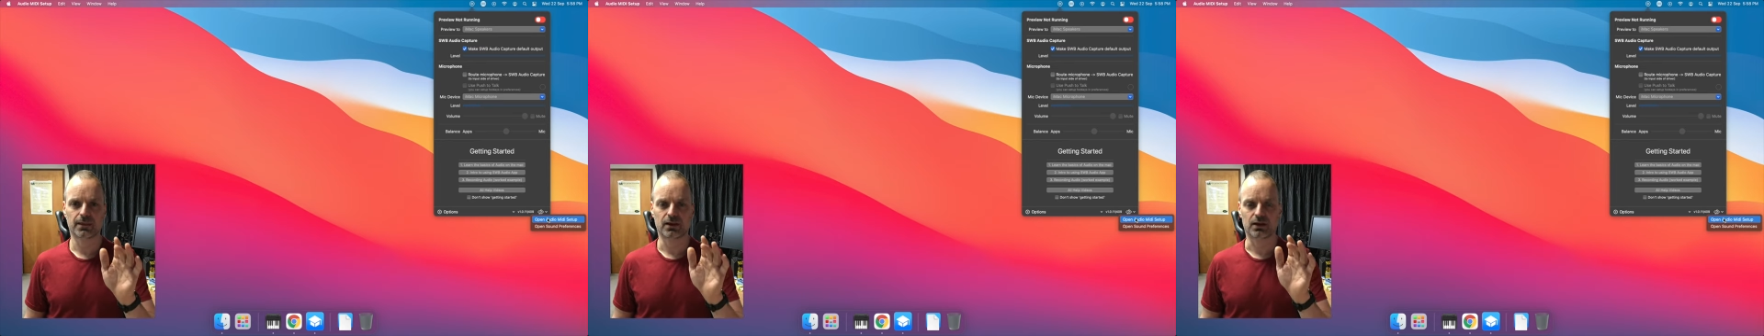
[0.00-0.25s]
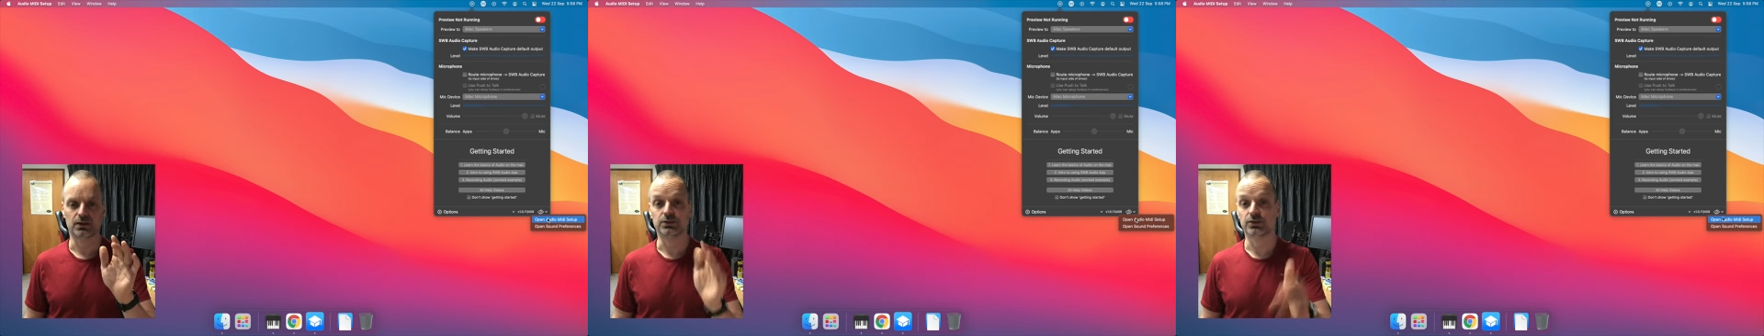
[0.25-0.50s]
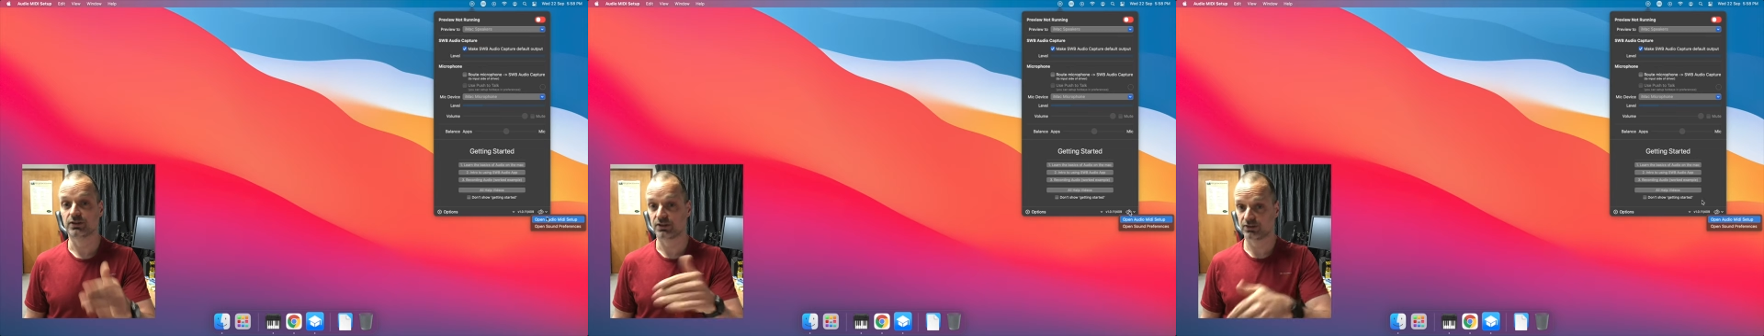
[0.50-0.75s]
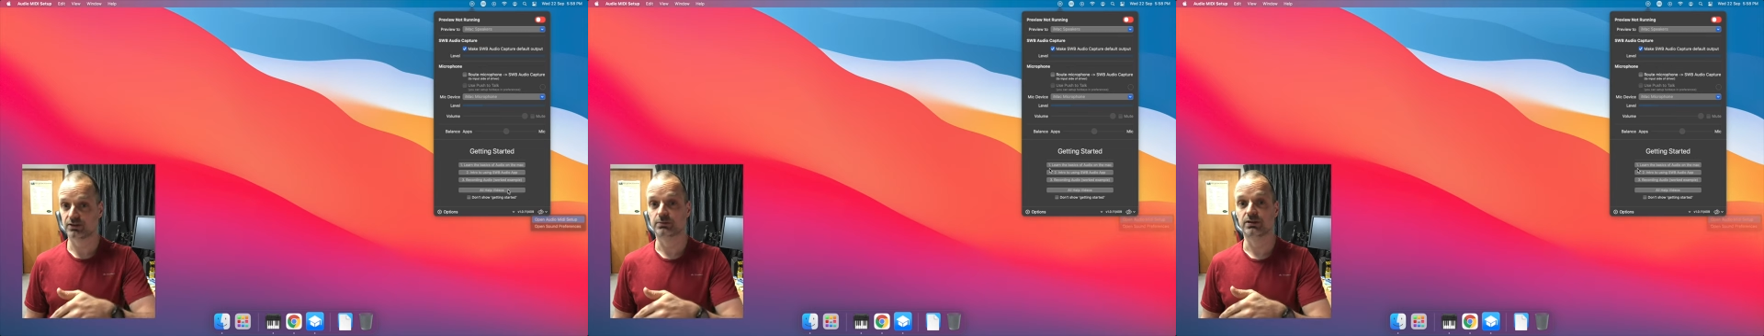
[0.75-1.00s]
uh, using
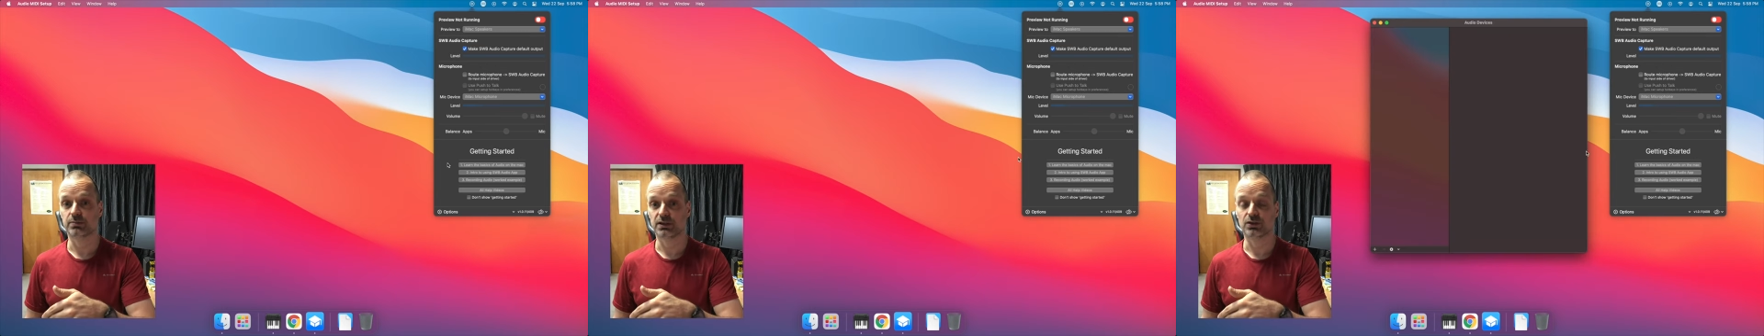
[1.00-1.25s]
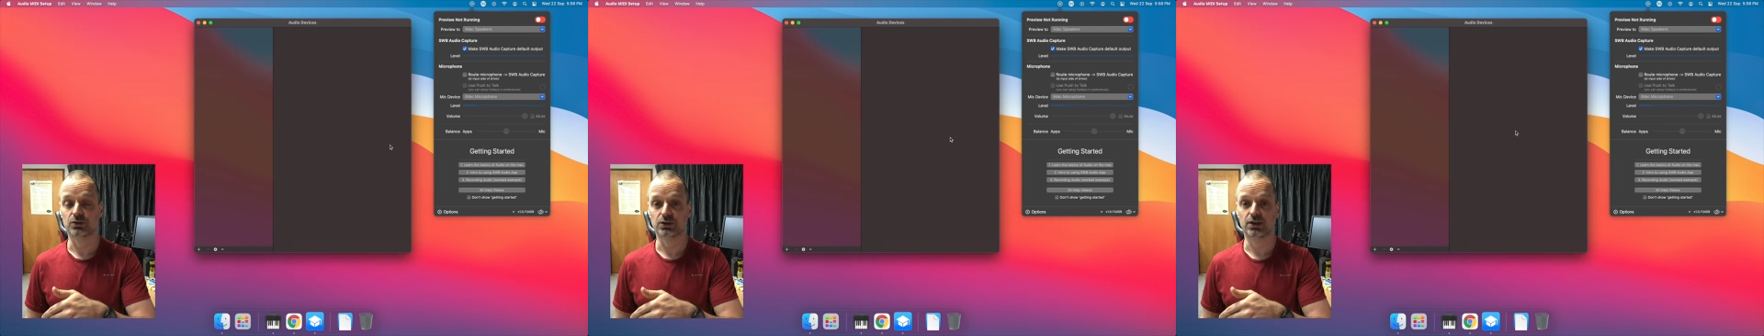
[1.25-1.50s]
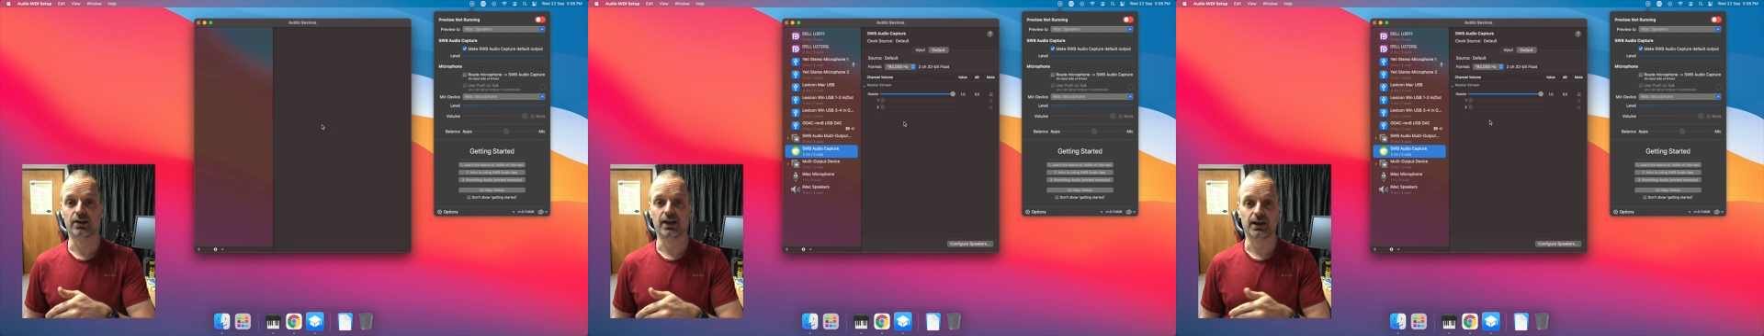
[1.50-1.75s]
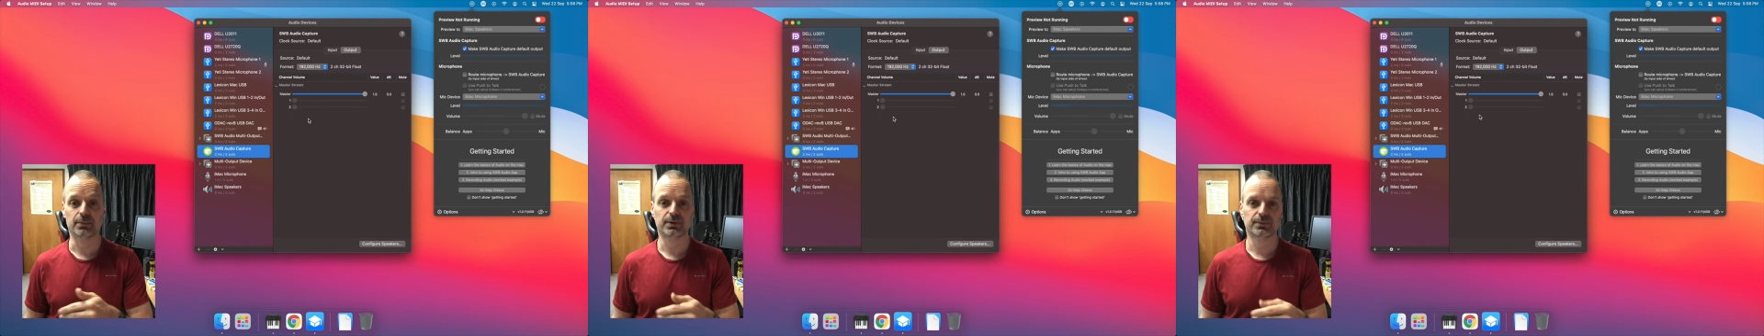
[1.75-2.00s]
SWB Audio
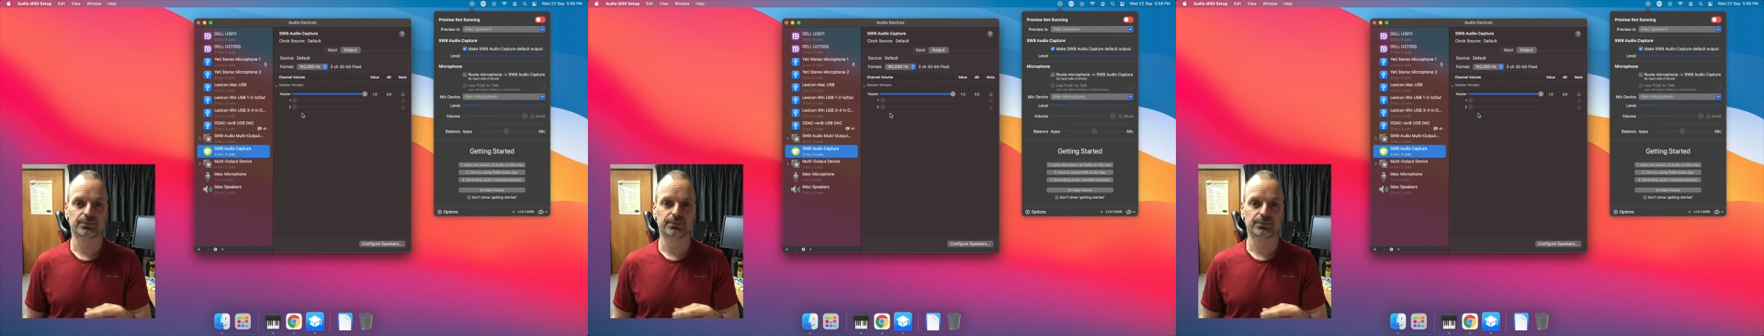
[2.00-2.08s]
app.